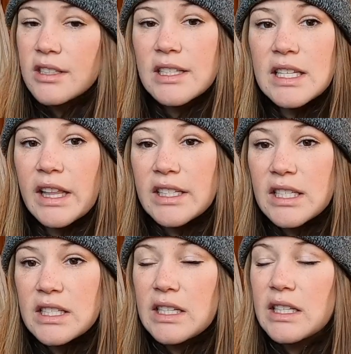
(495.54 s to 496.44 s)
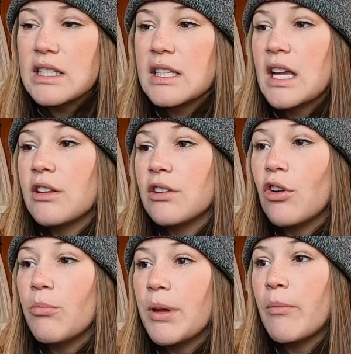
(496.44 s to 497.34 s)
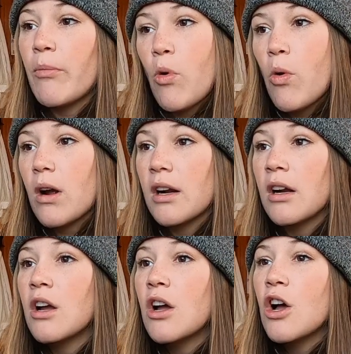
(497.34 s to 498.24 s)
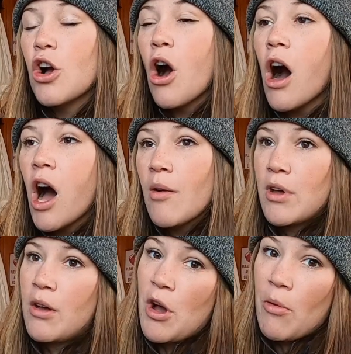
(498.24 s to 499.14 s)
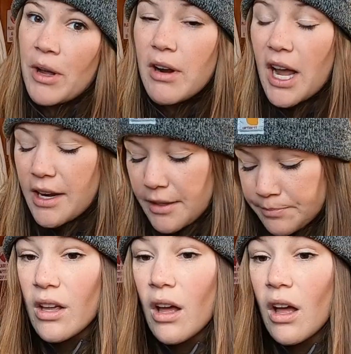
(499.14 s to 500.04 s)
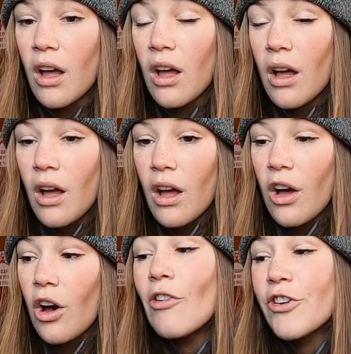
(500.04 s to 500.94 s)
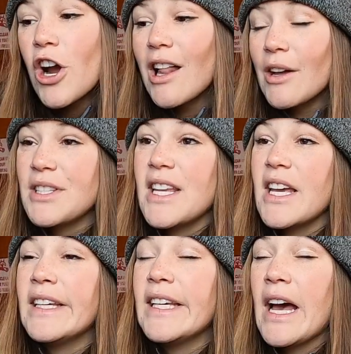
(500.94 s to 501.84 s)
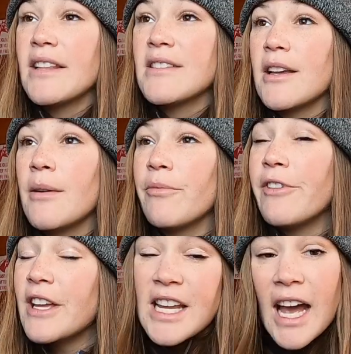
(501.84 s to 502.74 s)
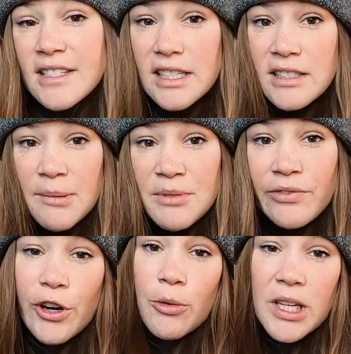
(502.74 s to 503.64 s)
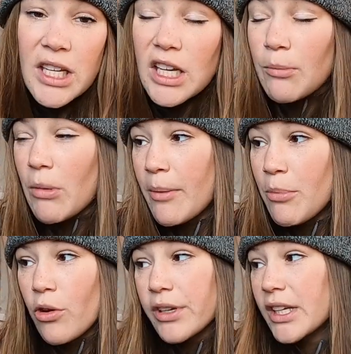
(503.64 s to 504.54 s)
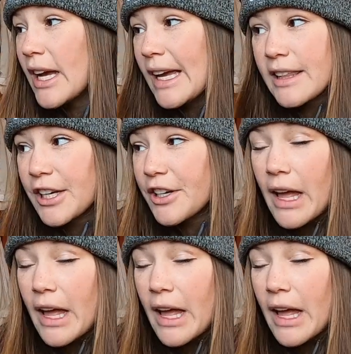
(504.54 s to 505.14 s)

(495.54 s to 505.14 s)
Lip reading: to see that distance and a little bit more calm about my riding. Overall, I would say he had some fantastic tips for me and my pony. I think